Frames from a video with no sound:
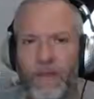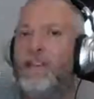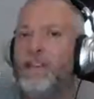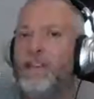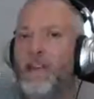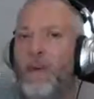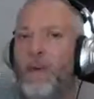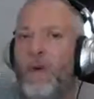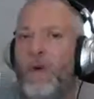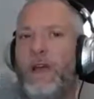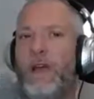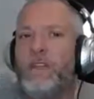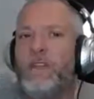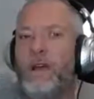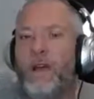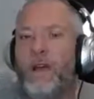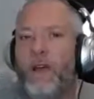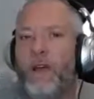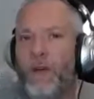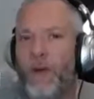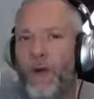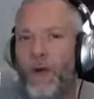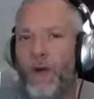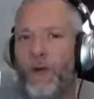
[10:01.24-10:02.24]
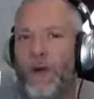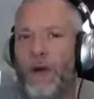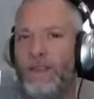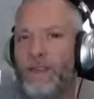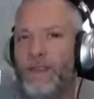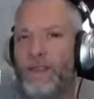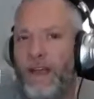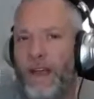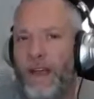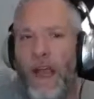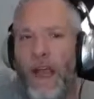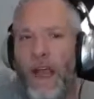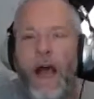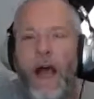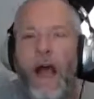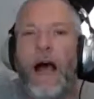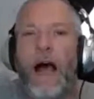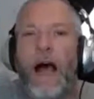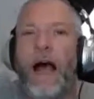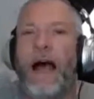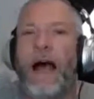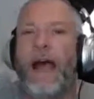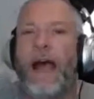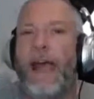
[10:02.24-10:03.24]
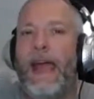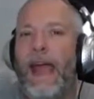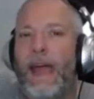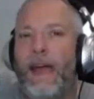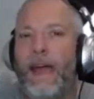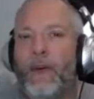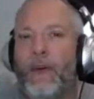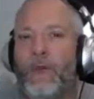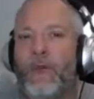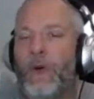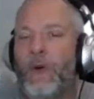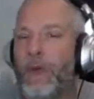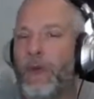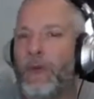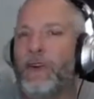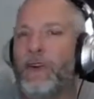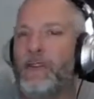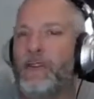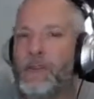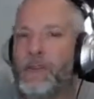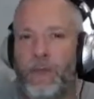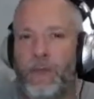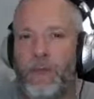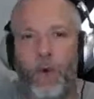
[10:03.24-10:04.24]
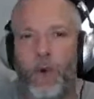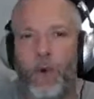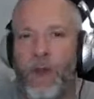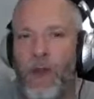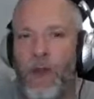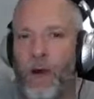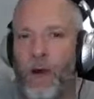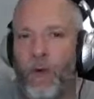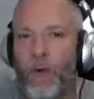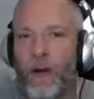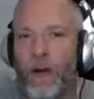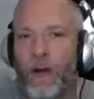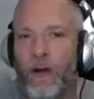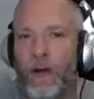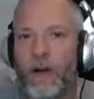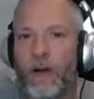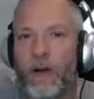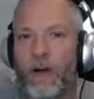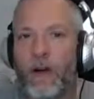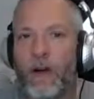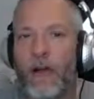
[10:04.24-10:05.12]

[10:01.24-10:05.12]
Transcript: some ways I had a really good support network.